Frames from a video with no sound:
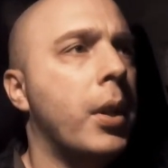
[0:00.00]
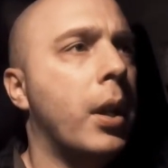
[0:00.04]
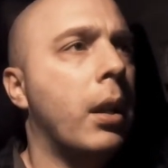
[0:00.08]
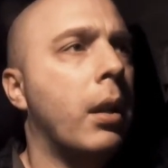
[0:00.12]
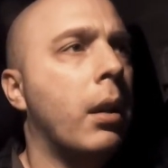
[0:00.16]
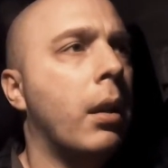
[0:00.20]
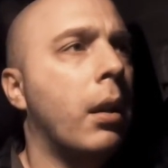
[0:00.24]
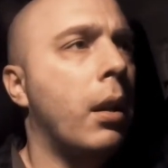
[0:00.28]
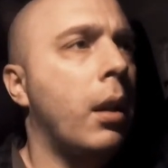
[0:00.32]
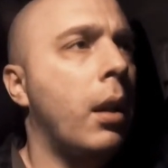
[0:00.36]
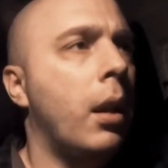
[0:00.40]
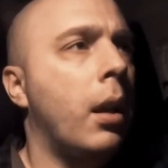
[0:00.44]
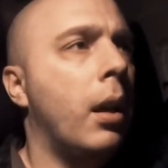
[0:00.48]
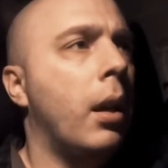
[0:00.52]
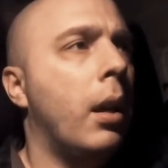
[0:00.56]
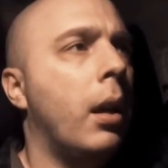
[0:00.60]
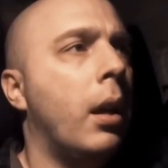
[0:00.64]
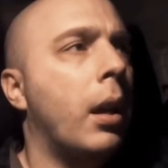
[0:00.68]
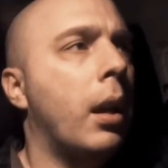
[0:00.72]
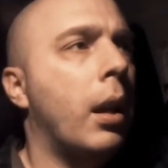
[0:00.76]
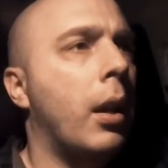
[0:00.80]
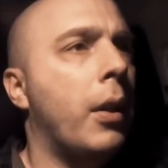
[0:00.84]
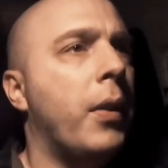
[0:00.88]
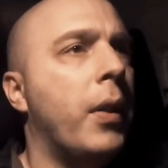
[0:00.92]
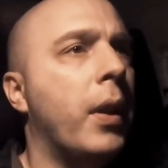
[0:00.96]

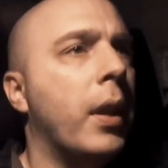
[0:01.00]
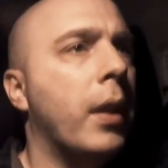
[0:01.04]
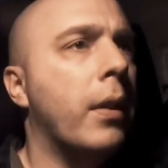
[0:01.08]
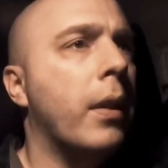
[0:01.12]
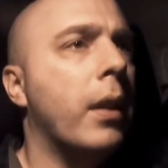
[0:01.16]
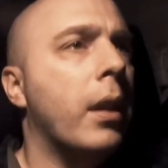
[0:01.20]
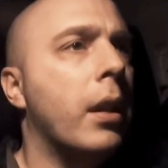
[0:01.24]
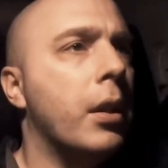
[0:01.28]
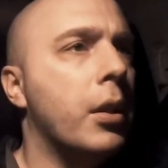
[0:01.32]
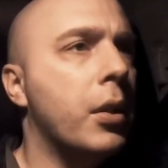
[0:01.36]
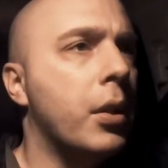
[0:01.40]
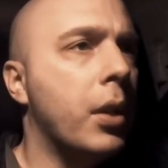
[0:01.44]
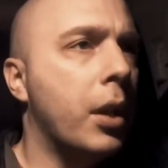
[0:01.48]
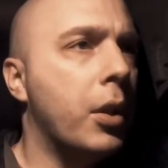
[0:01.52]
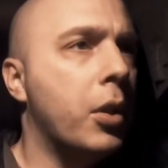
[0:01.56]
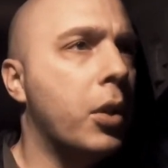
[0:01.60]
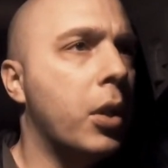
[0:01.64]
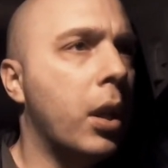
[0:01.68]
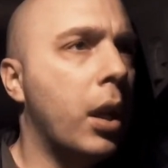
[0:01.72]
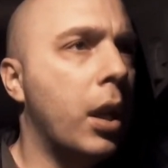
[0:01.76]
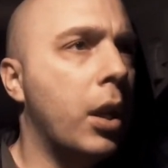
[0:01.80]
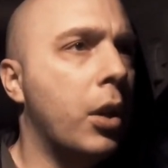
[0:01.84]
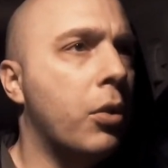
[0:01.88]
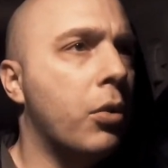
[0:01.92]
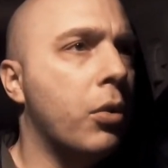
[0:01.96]
And I think that it's such
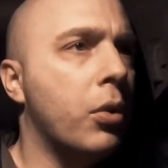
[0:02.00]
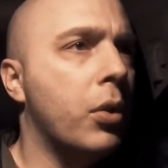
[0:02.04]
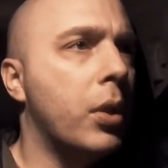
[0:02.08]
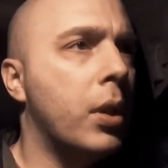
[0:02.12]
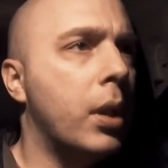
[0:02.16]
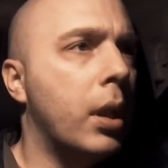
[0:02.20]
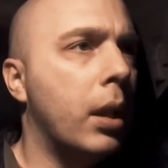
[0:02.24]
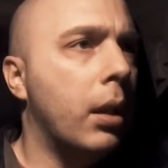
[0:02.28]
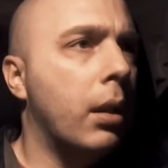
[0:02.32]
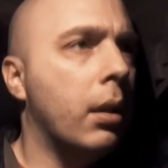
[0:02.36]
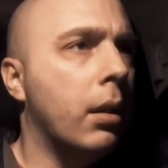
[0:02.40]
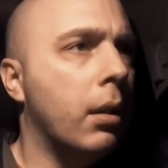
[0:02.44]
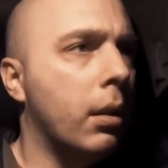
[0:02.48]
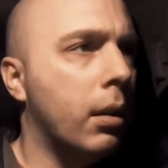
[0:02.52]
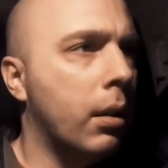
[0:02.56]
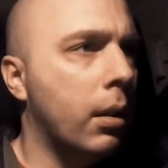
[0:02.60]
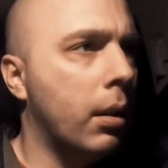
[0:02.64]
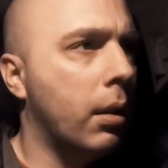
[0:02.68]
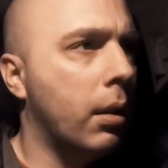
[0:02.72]
an interesting